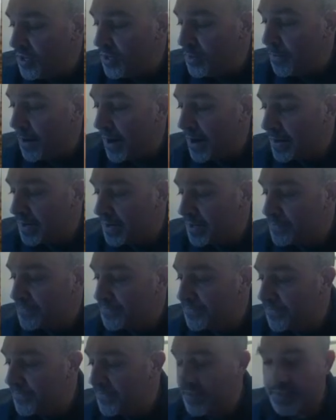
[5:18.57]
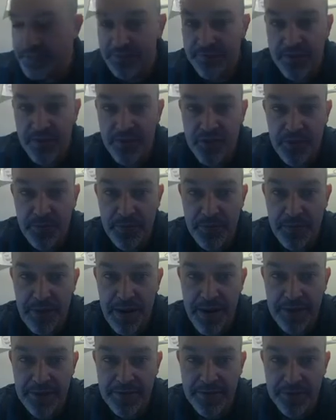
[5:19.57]
body. Let's finish up the
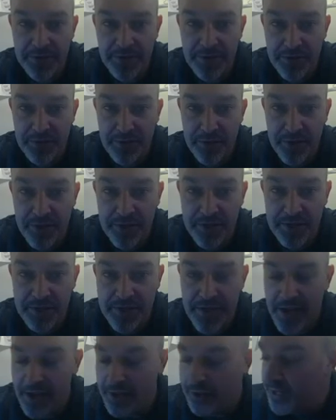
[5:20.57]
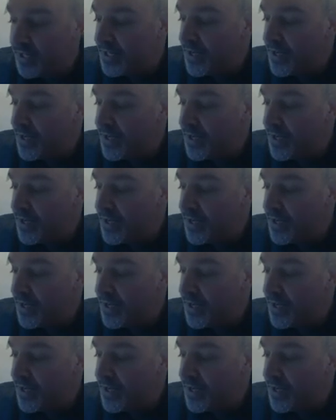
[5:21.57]
body so there's a little more detail.